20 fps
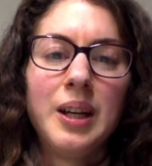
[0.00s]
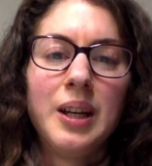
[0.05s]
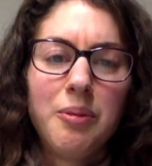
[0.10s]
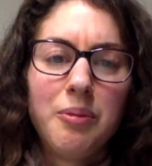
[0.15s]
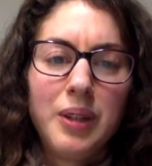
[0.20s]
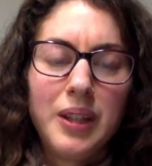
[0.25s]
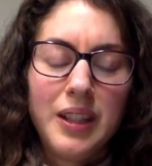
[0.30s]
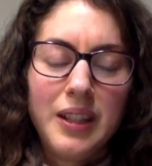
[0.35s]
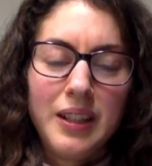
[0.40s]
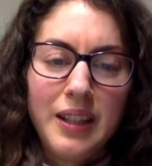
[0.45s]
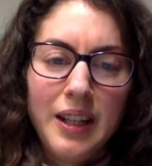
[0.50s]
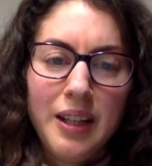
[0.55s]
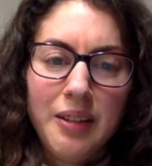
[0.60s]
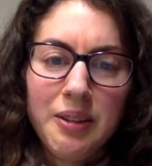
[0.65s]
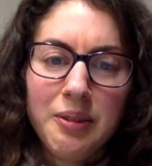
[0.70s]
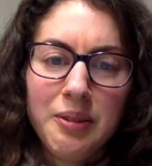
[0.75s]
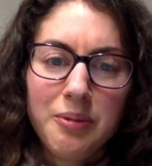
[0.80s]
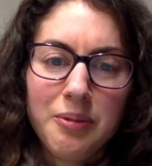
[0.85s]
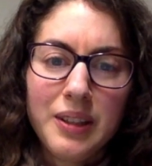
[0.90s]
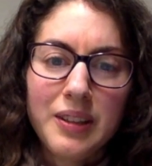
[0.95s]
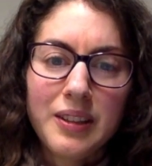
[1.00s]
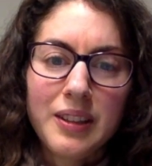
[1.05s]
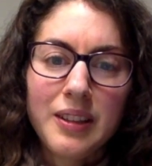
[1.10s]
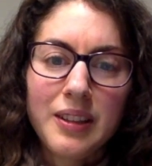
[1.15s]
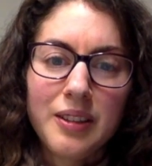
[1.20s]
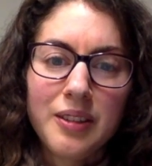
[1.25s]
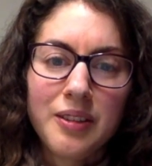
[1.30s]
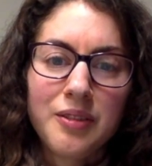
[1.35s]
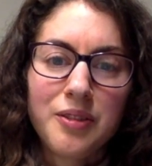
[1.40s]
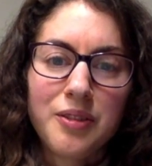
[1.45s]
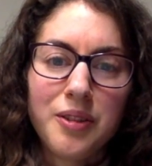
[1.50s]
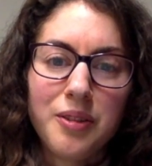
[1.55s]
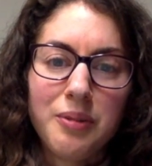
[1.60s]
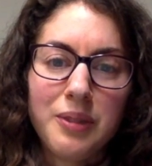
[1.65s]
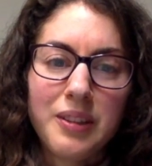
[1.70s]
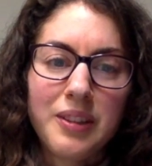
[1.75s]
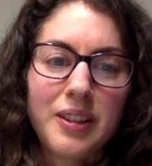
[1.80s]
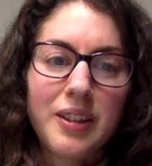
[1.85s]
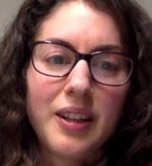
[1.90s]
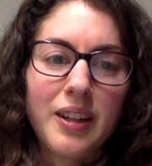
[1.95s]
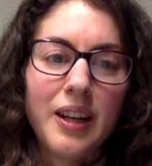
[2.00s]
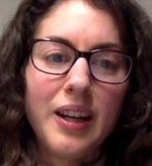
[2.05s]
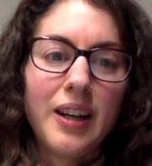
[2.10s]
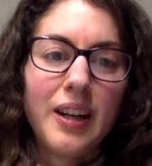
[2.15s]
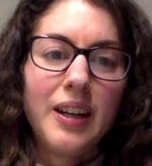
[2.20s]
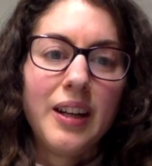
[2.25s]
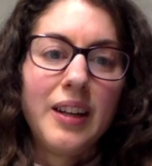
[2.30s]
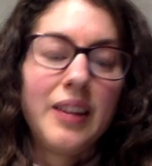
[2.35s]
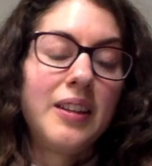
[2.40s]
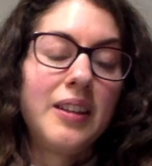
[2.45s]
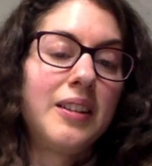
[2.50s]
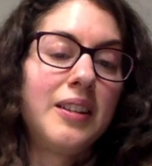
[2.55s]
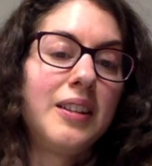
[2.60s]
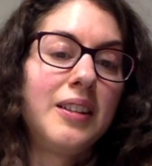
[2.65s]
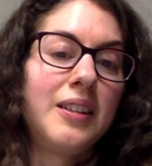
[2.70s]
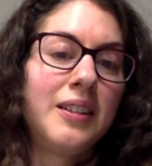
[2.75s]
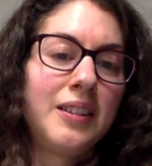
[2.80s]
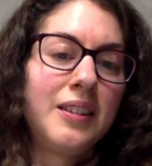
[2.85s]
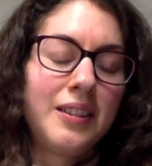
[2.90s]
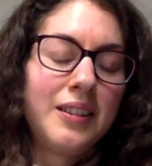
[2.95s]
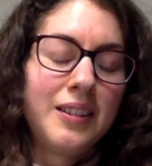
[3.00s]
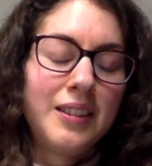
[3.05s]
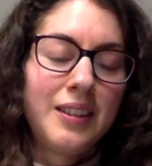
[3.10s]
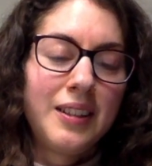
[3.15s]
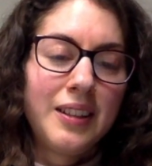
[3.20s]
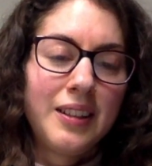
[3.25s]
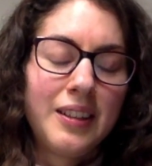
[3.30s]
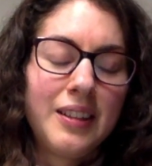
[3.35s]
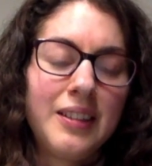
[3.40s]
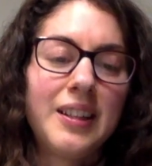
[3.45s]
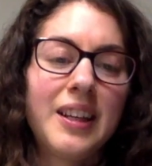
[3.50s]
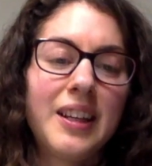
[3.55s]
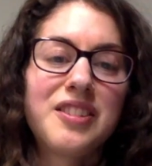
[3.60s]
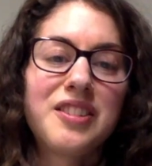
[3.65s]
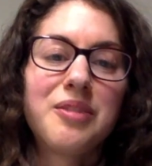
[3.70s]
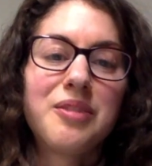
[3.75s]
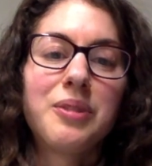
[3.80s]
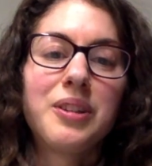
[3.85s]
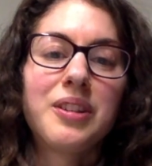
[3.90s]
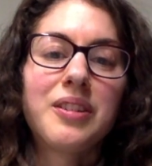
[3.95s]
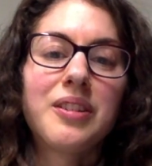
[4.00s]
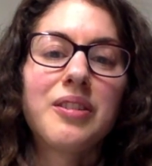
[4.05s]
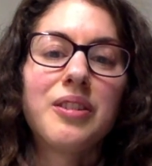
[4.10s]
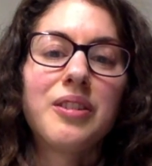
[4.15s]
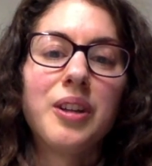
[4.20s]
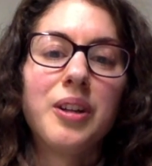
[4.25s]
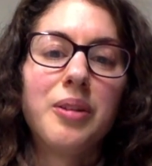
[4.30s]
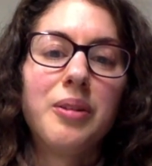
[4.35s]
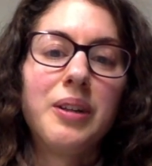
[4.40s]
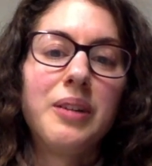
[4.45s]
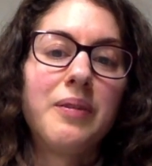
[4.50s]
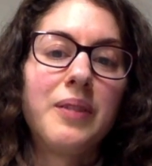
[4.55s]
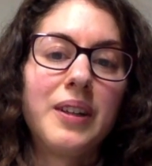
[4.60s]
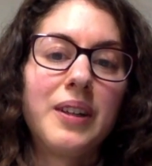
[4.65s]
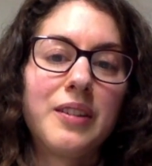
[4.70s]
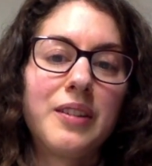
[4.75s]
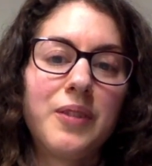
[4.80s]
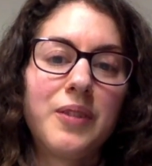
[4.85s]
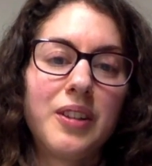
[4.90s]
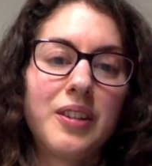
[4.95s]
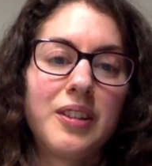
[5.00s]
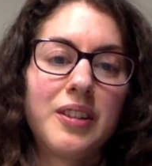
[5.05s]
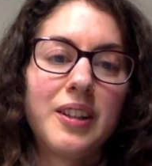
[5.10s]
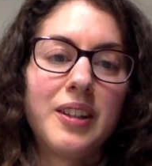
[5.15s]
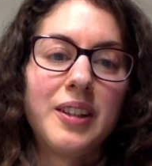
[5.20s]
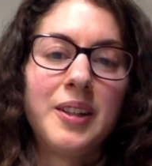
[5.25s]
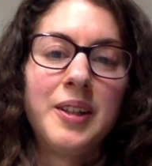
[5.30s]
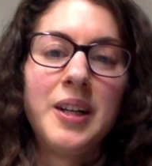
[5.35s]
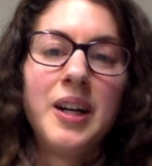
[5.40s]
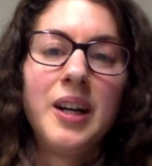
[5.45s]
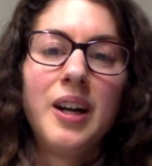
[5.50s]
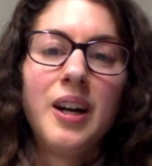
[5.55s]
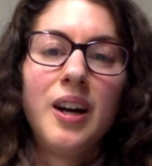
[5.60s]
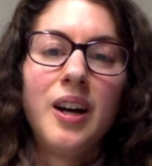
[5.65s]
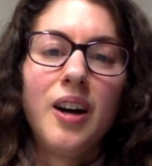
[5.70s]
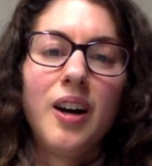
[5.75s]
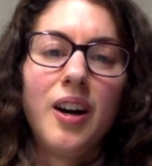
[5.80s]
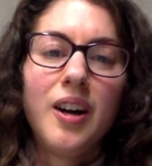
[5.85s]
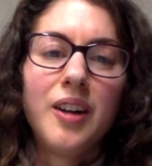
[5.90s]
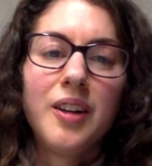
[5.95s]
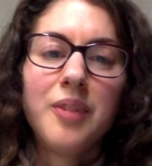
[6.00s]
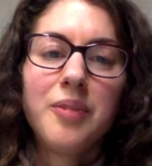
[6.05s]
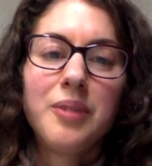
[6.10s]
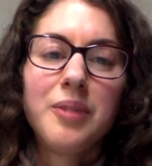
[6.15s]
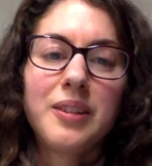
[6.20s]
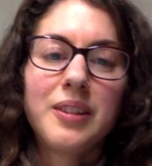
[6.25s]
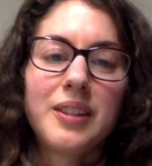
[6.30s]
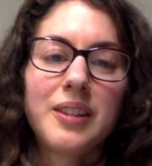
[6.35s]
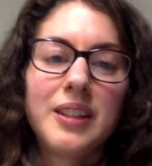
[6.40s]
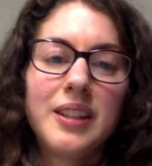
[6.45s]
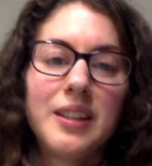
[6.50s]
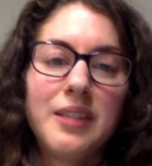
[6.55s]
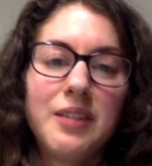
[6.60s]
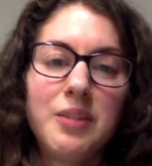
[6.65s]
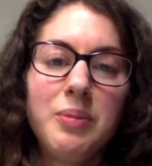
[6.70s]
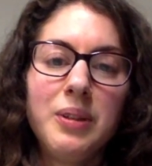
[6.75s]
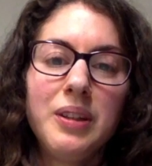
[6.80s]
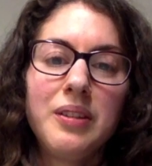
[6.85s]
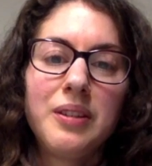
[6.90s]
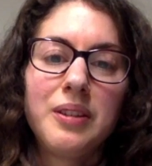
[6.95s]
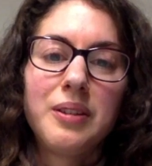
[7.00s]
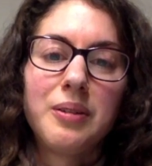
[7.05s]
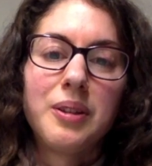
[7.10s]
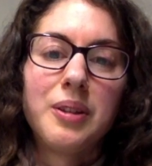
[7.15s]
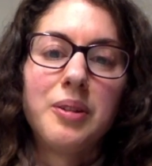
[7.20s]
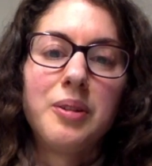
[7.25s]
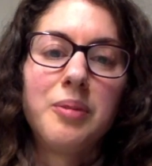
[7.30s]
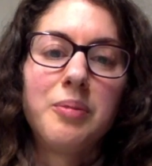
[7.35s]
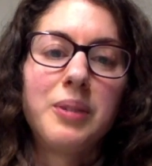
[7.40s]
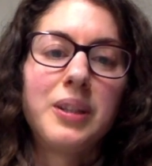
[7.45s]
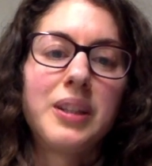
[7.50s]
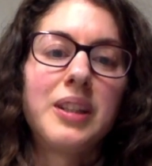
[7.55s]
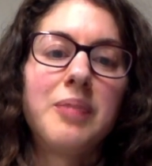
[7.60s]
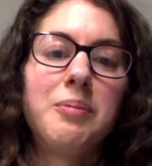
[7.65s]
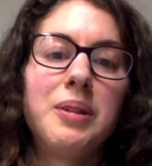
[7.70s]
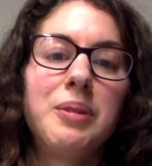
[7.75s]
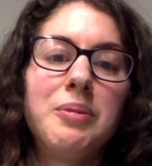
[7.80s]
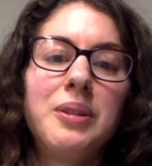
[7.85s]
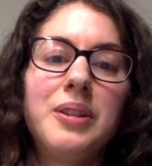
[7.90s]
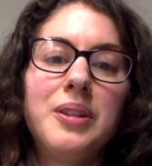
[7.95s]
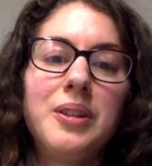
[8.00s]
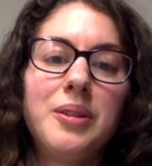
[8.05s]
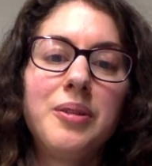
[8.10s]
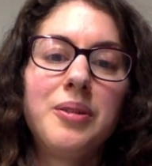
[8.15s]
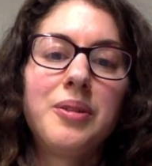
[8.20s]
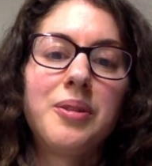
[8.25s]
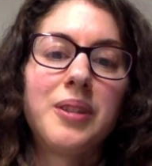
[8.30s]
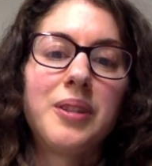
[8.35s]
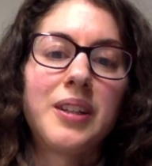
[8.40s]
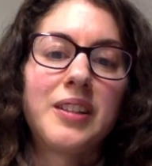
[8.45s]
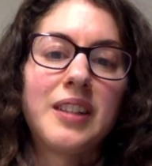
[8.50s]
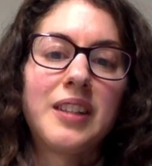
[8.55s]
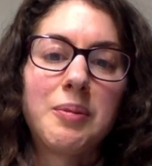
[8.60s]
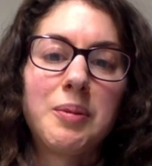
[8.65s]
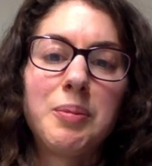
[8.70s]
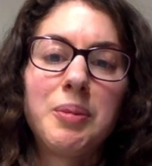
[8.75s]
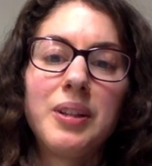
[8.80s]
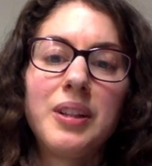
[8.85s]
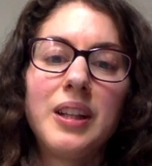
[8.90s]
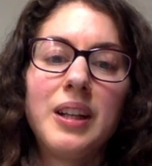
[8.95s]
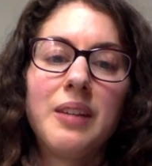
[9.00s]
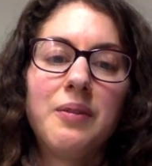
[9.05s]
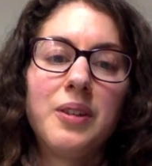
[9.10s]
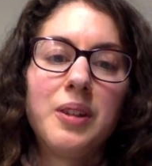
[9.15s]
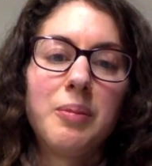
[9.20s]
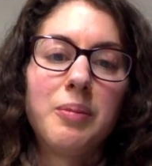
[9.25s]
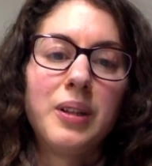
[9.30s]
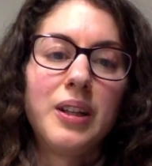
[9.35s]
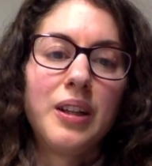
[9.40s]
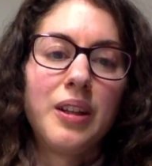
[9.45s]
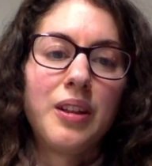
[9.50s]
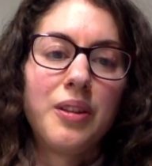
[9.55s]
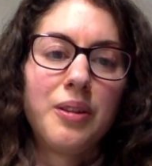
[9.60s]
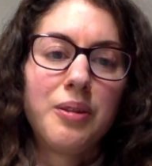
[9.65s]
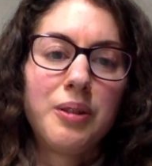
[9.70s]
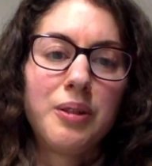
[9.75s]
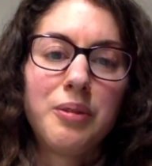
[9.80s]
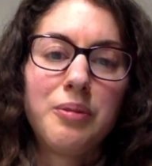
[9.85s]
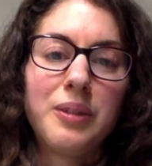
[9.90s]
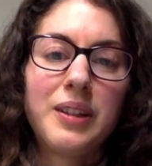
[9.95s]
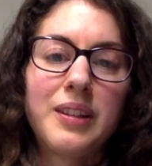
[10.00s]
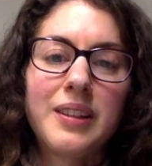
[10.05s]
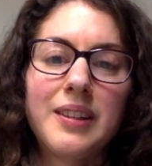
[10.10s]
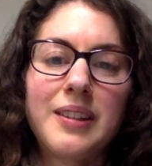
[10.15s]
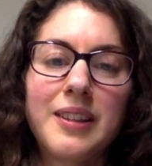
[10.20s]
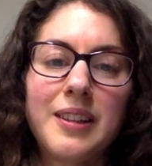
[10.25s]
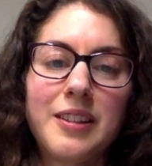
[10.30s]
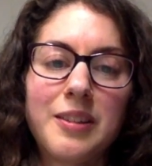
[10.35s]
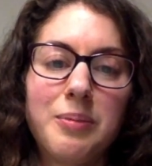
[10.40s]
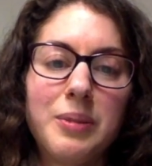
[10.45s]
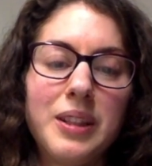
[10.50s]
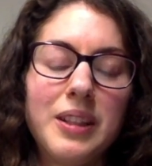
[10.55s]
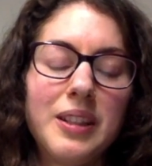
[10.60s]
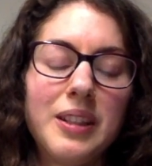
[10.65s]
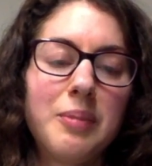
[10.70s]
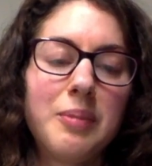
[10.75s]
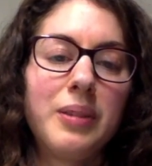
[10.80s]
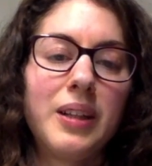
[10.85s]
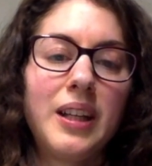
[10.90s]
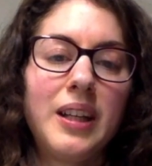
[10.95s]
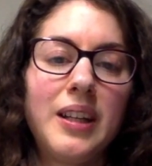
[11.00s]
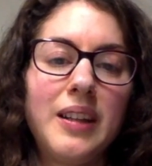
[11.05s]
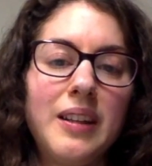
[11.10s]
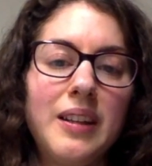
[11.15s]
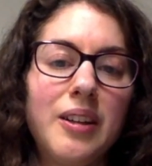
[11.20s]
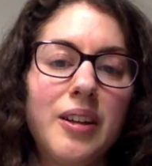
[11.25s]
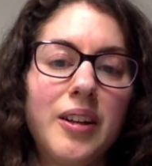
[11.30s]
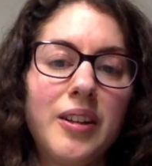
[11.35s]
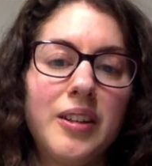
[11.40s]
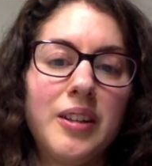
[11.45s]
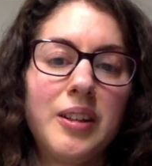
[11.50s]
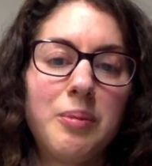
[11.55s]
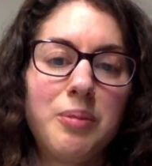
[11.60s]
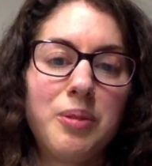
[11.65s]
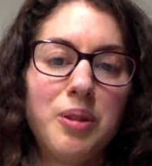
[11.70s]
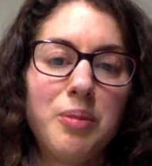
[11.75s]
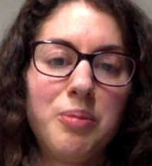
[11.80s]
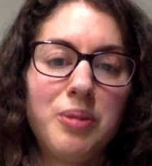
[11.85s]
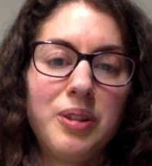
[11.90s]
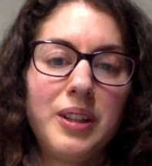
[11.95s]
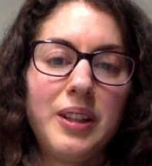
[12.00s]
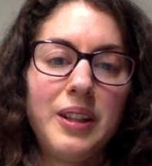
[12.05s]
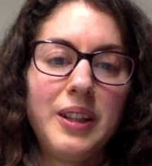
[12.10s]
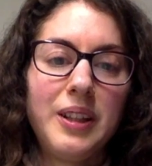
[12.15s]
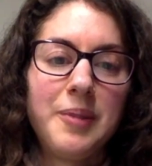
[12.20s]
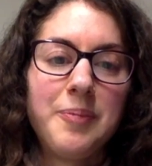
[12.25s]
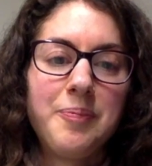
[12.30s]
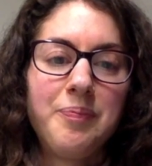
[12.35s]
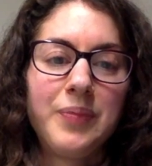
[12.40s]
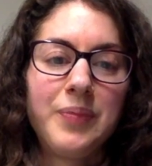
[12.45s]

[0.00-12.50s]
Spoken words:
When inherent risk and control risk are high, then detection risk is low and vice versa. Audit risk can never be zero, but can be reduced to an acceptable level by a thorough risk assessment and planning the audit appropriately.